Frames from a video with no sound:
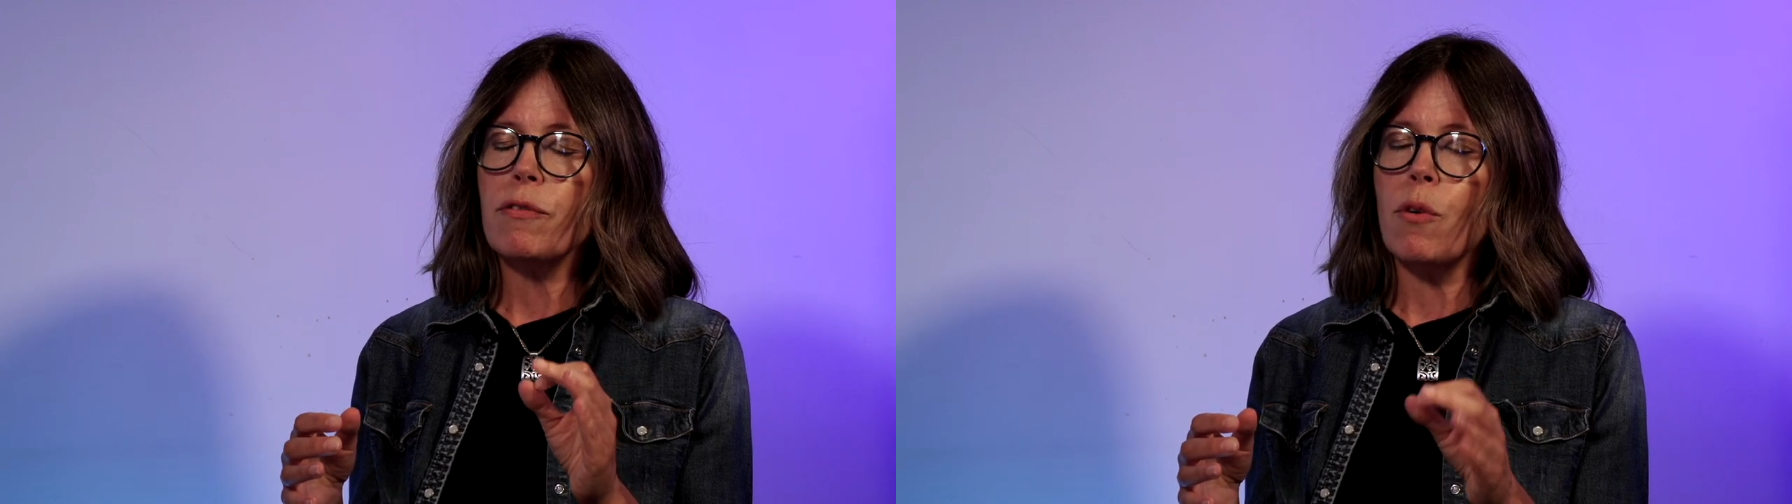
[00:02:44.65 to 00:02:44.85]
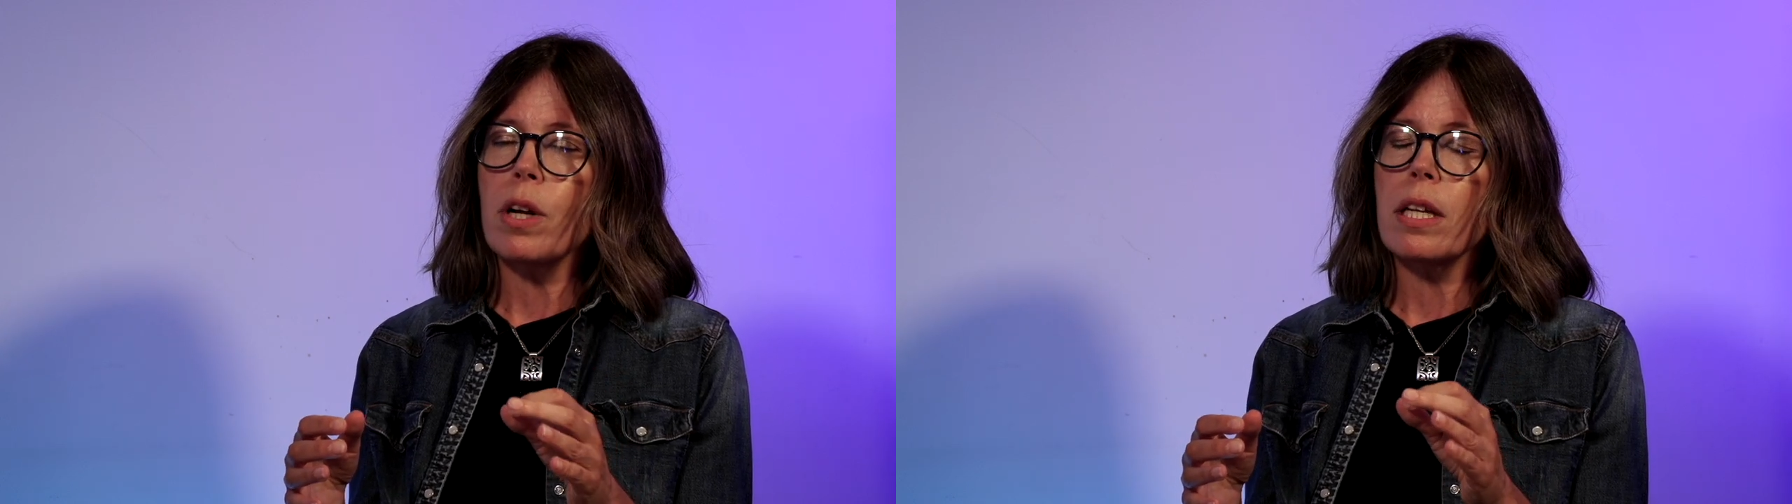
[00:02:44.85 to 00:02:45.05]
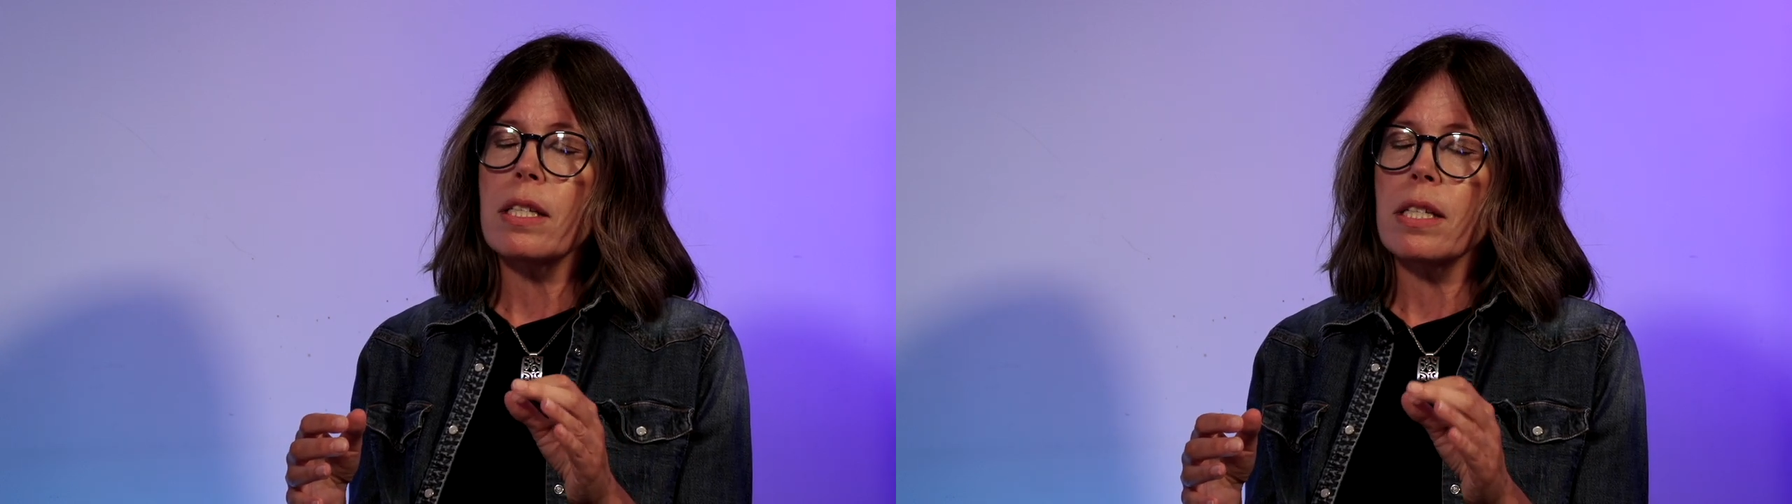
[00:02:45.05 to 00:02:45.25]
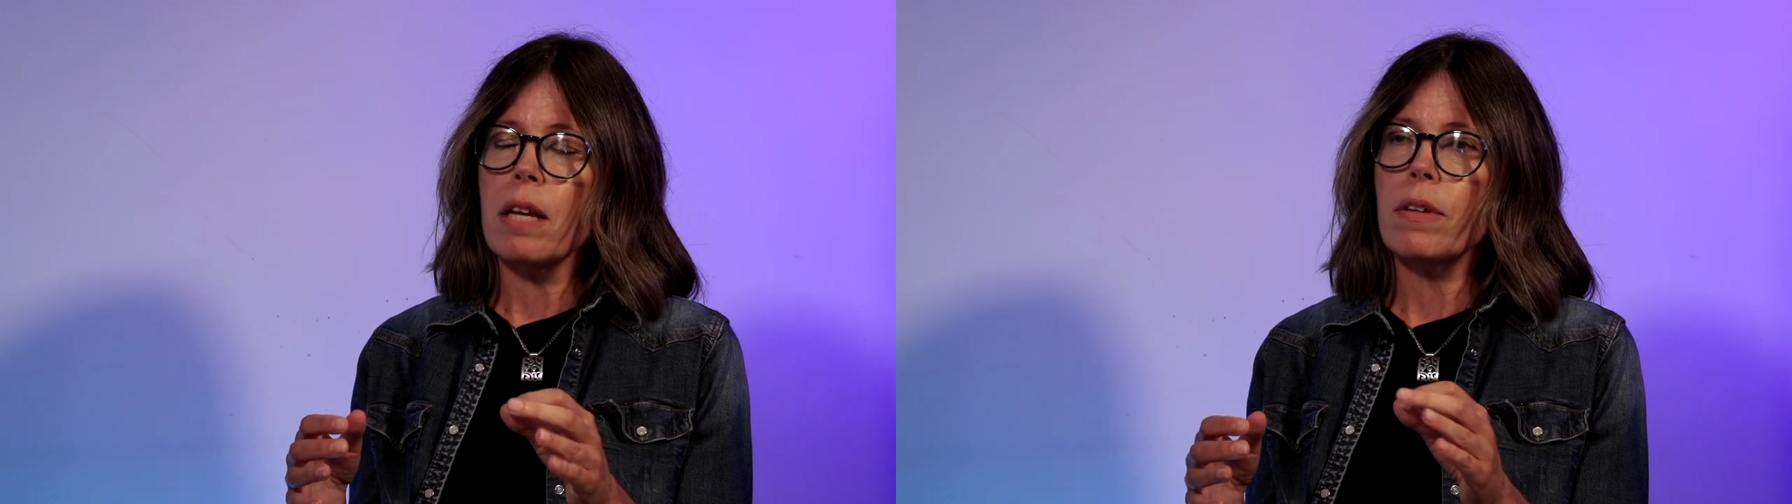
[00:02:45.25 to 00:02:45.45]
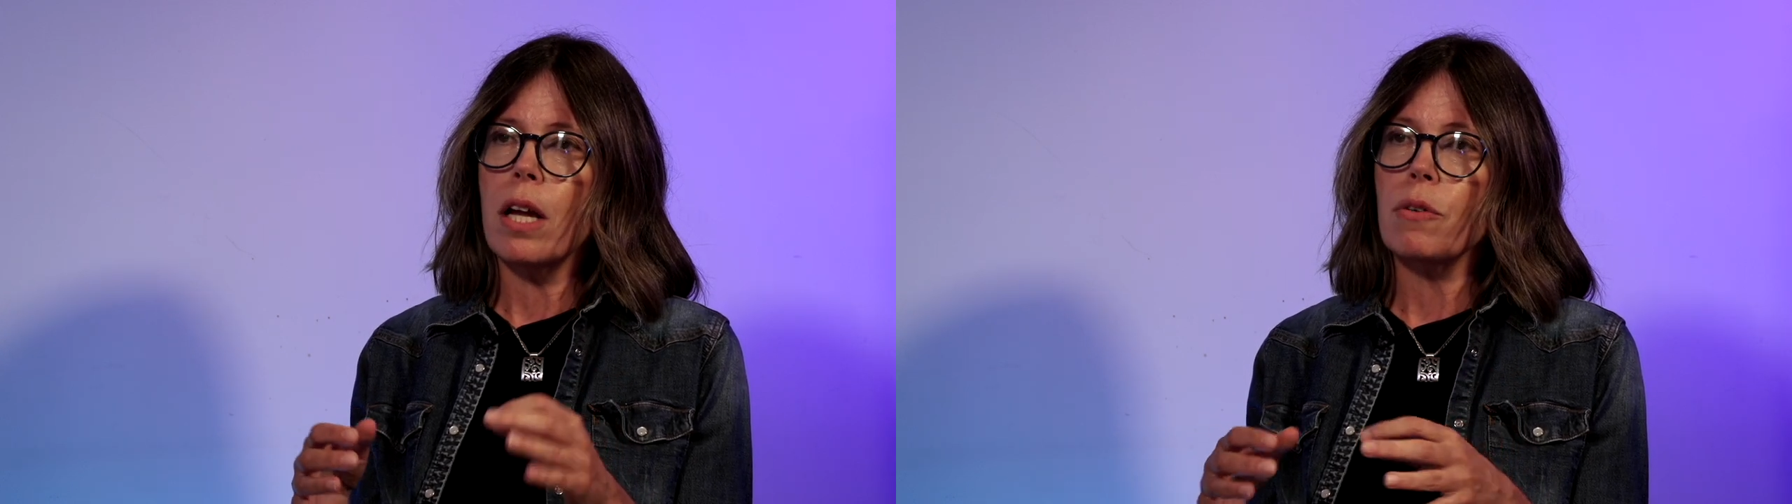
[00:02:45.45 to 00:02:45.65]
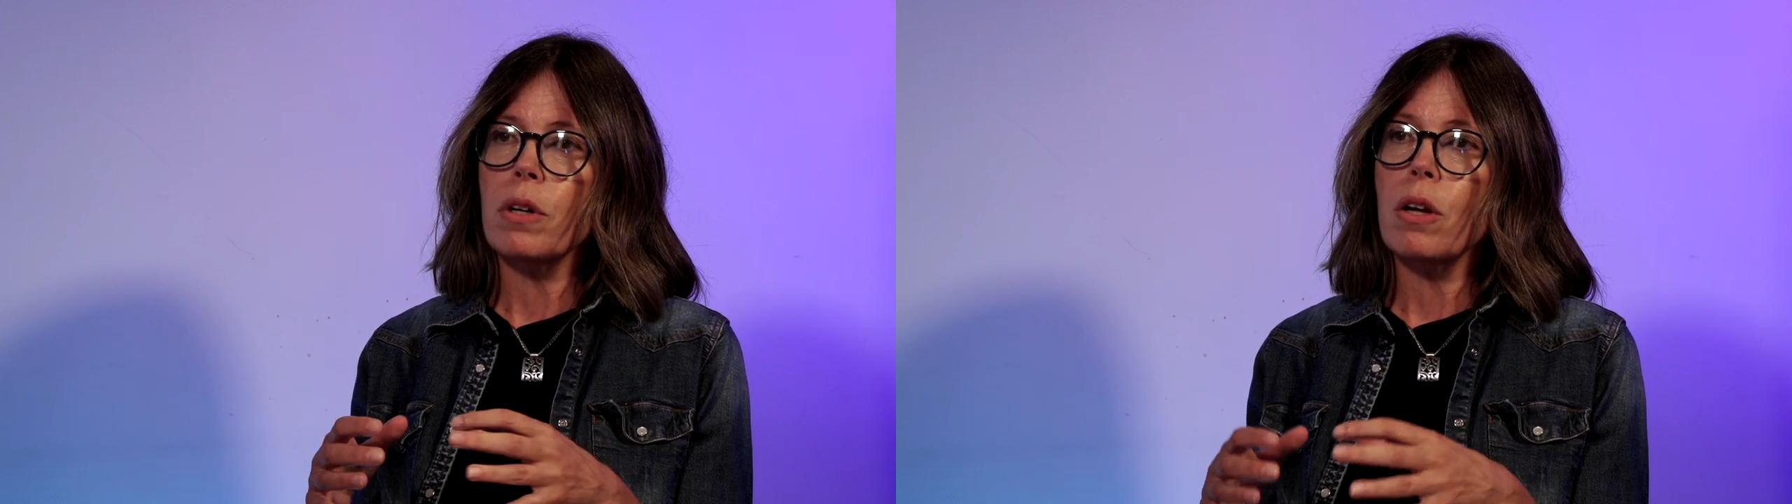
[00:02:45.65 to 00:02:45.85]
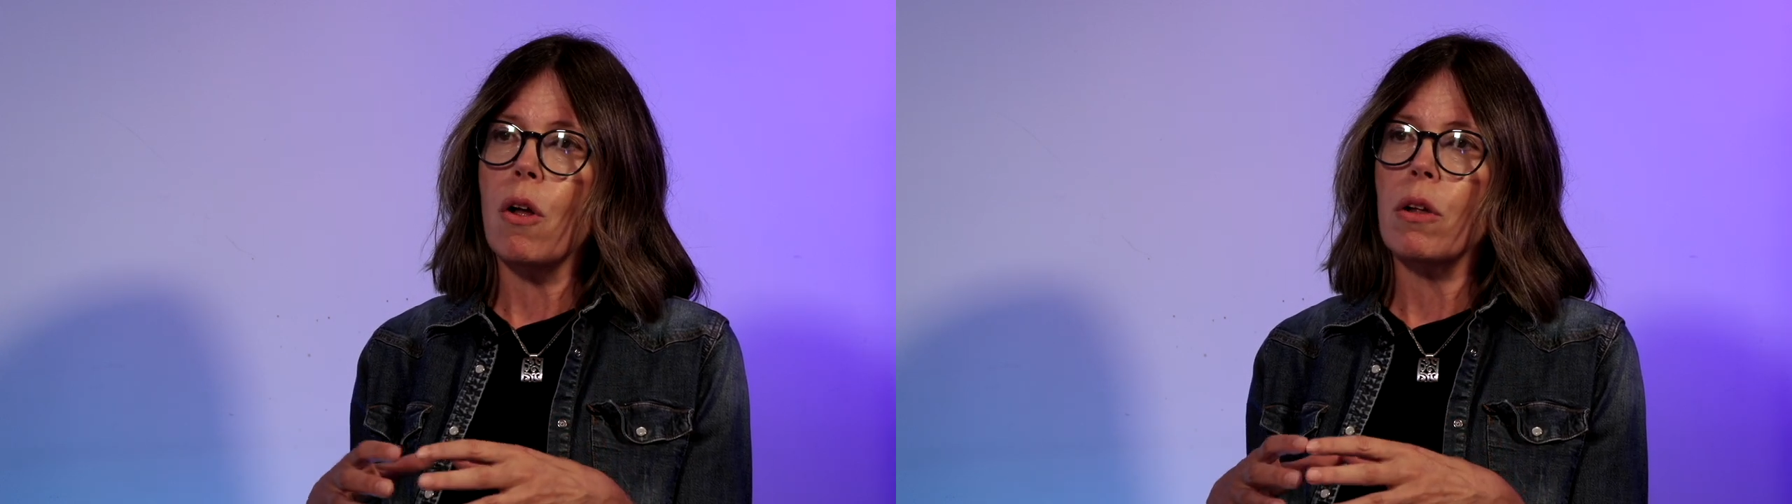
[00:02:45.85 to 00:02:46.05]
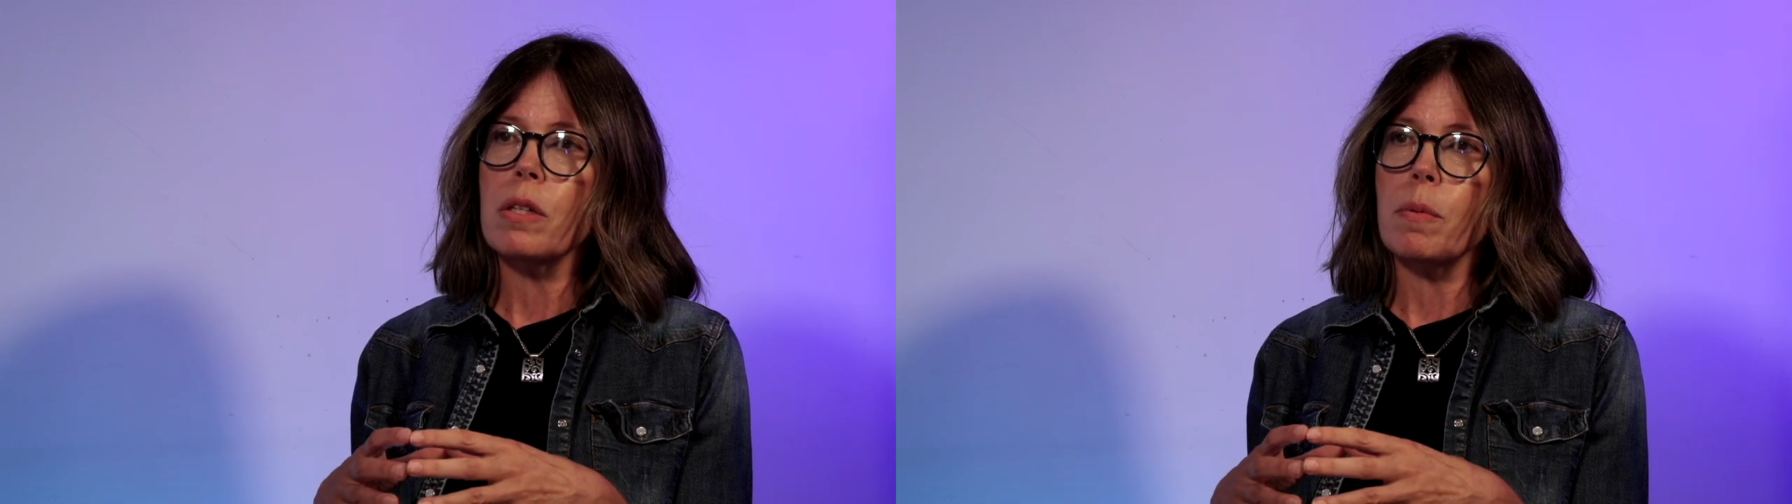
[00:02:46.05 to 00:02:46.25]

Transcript: 4,700 calls